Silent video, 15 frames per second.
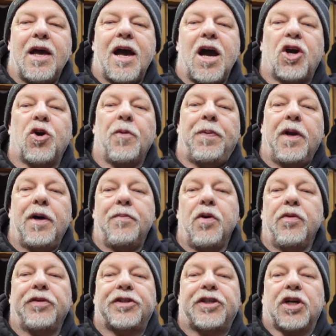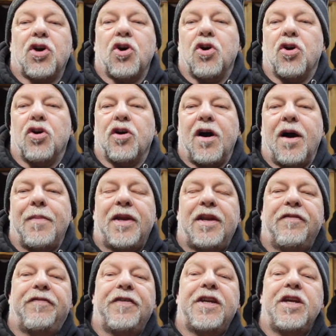A couple of months ago I made
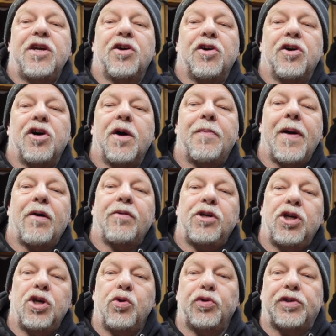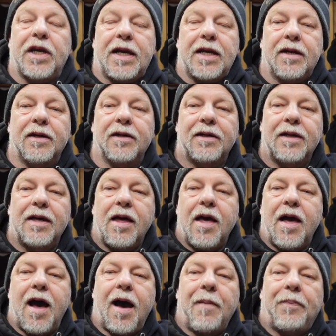a video about using
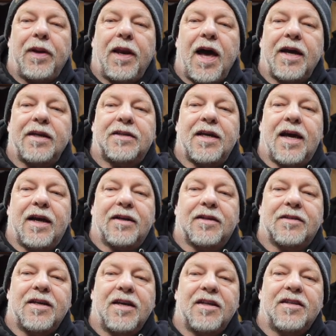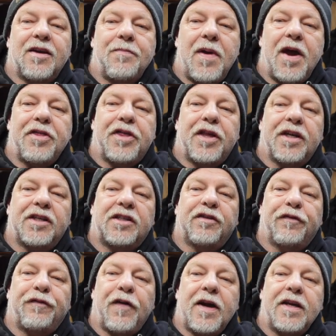Apple iTags as a method
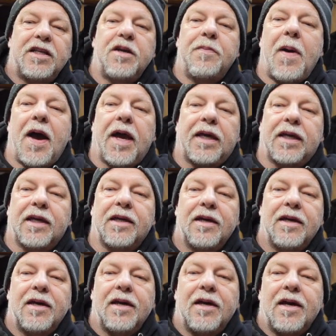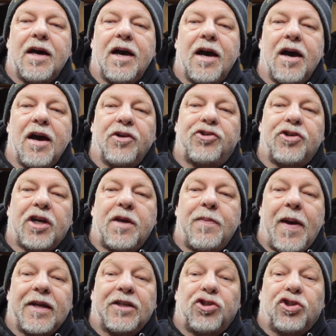to find your bike and track your
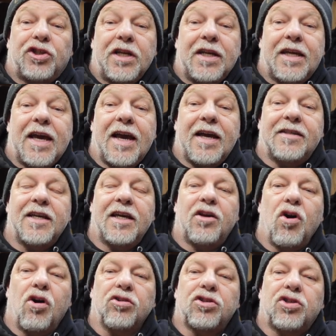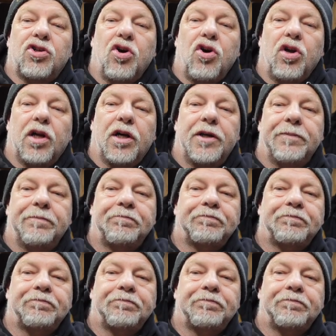bike just in case it got stolen.